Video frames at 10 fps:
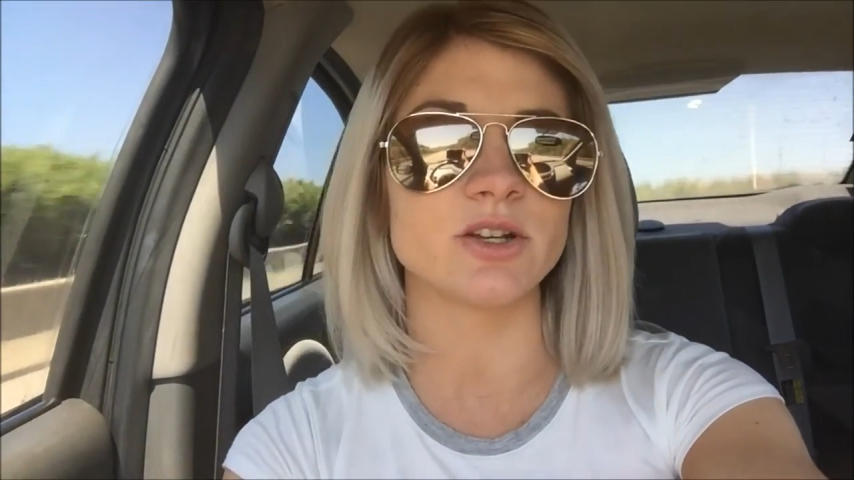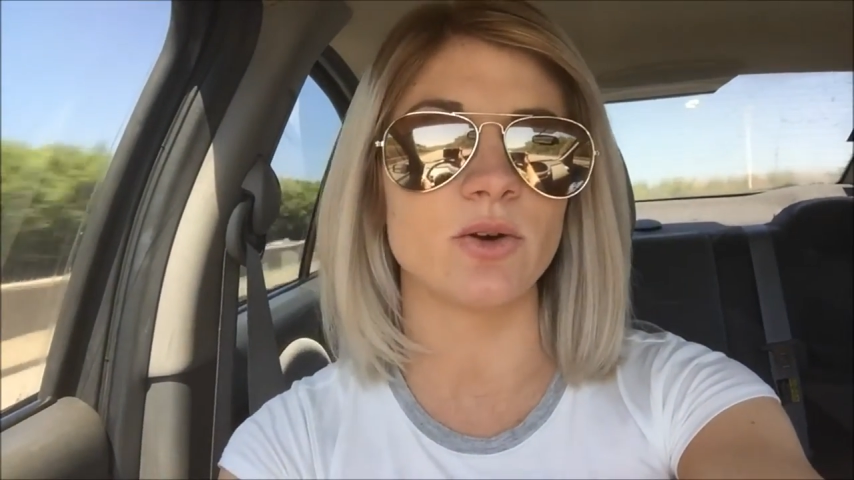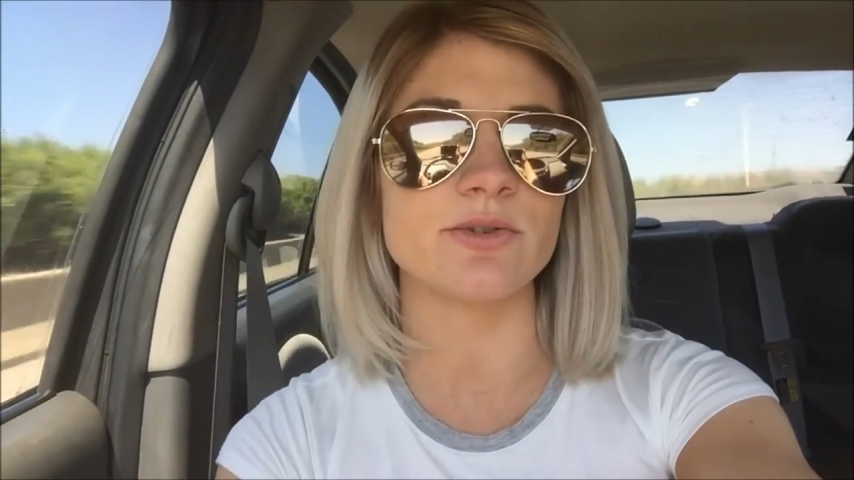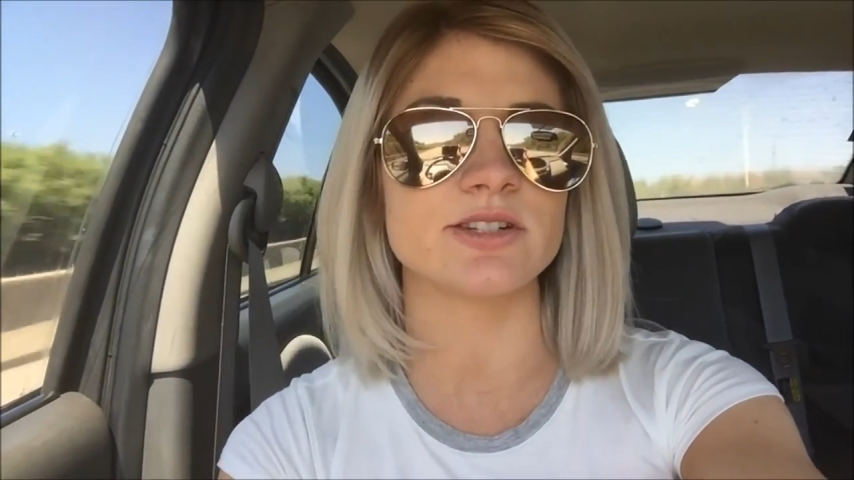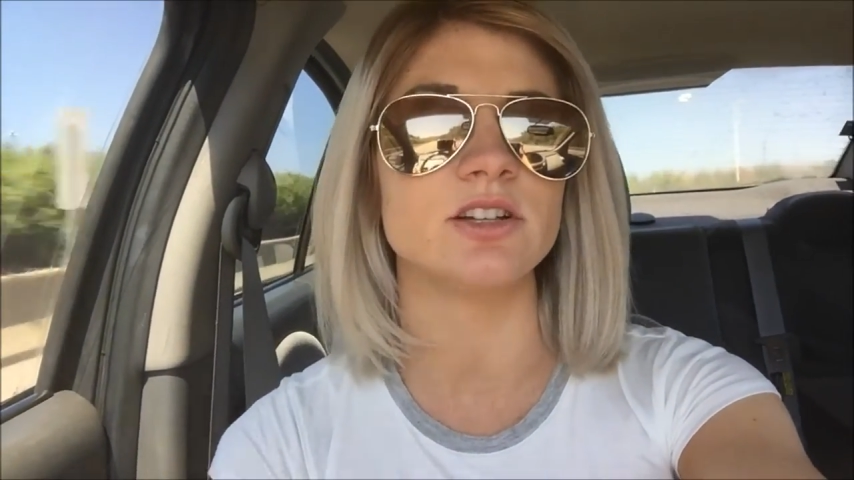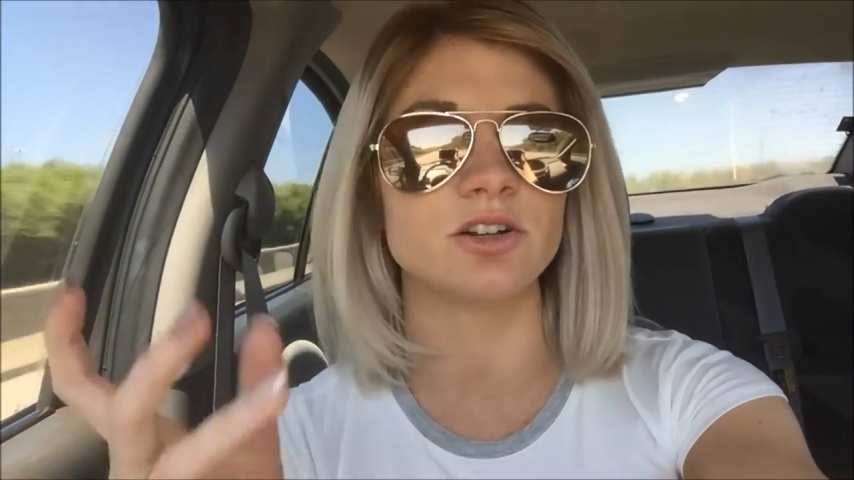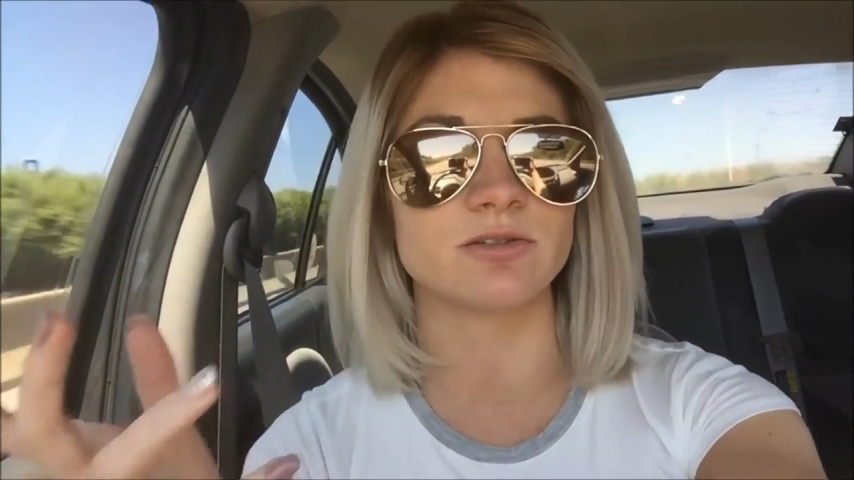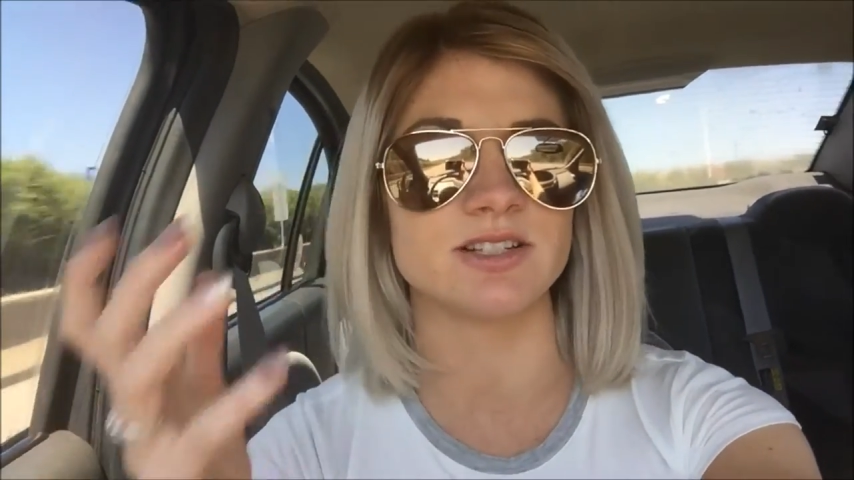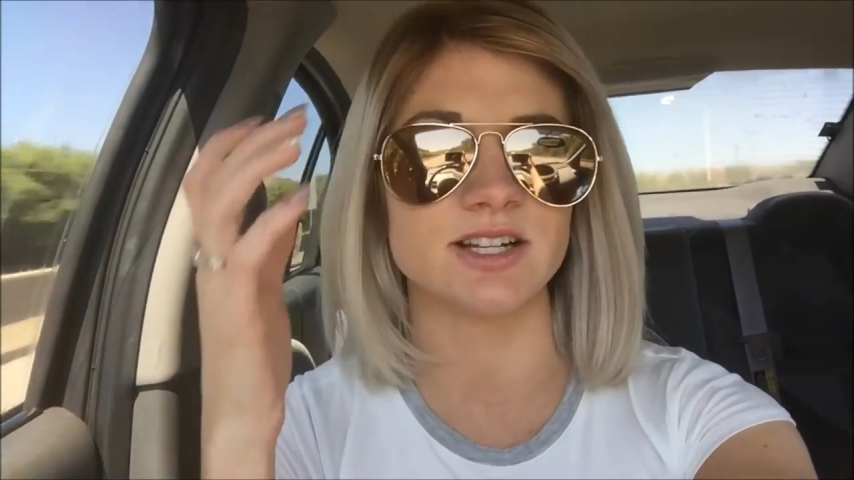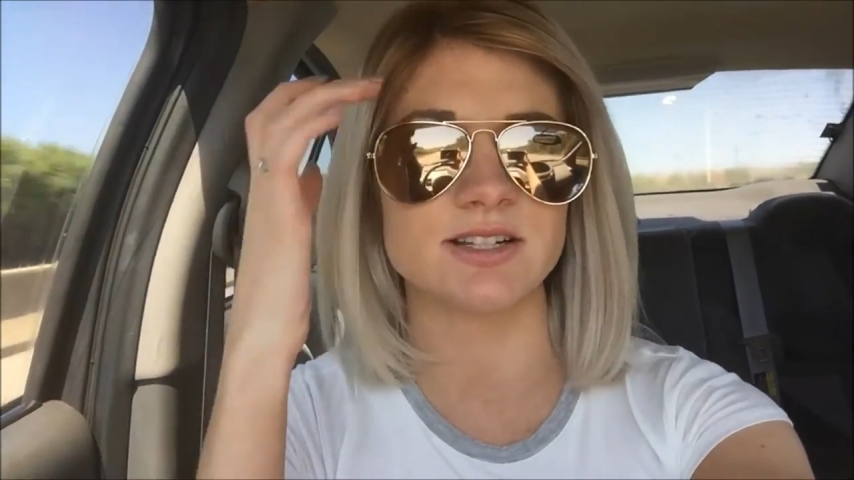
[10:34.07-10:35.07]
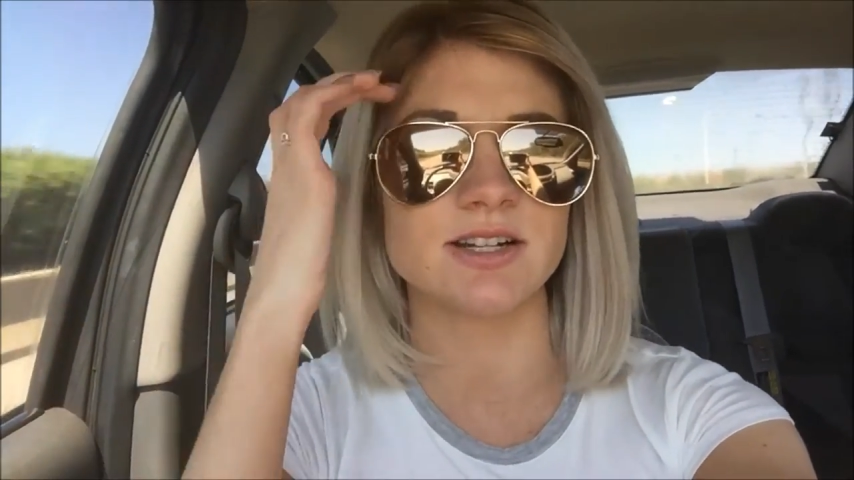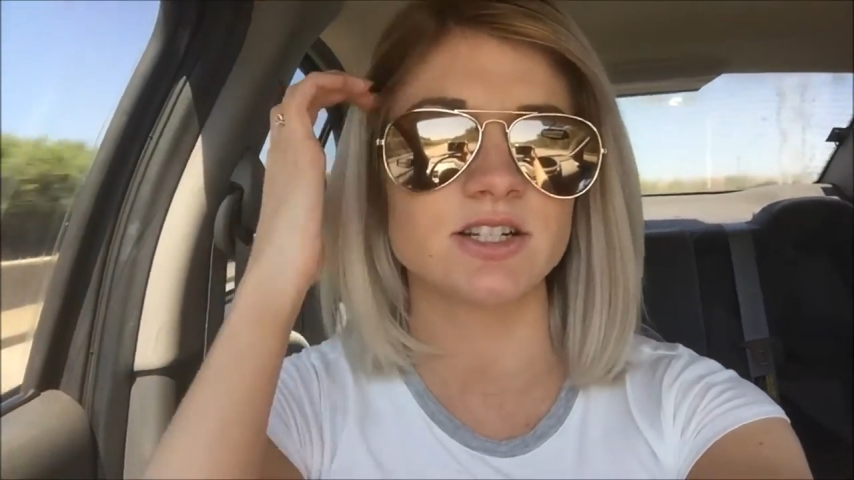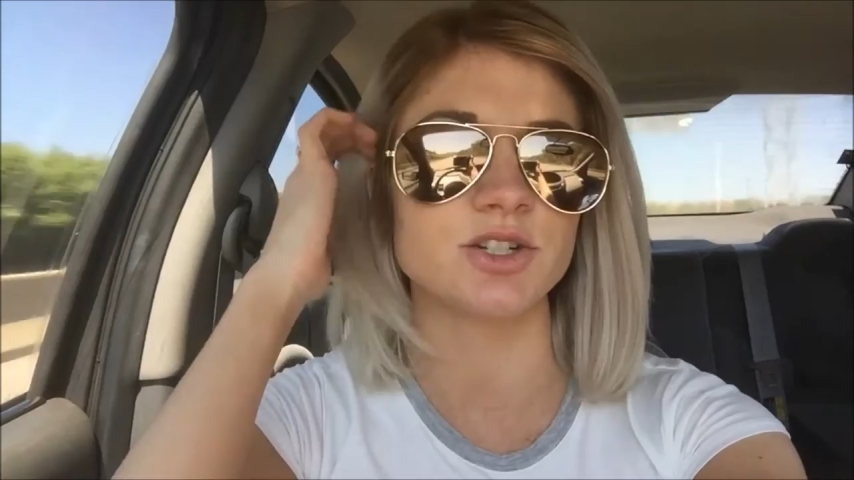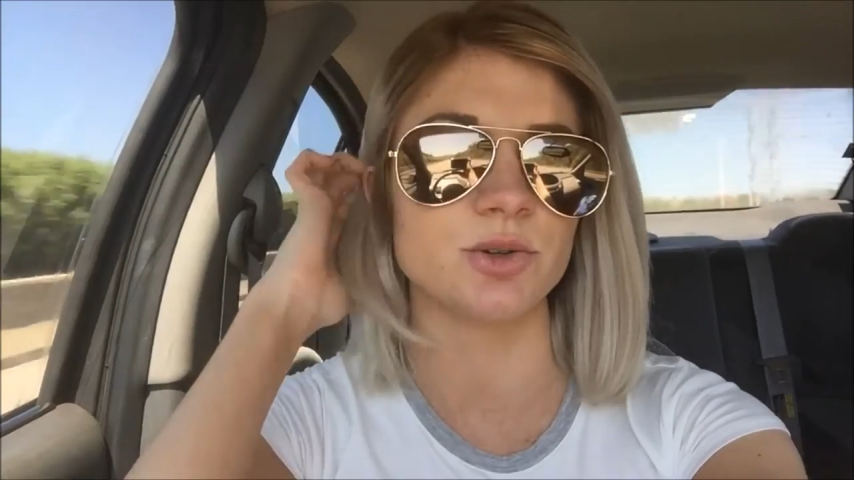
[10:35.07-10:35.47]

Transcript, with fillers: so it was a little resistant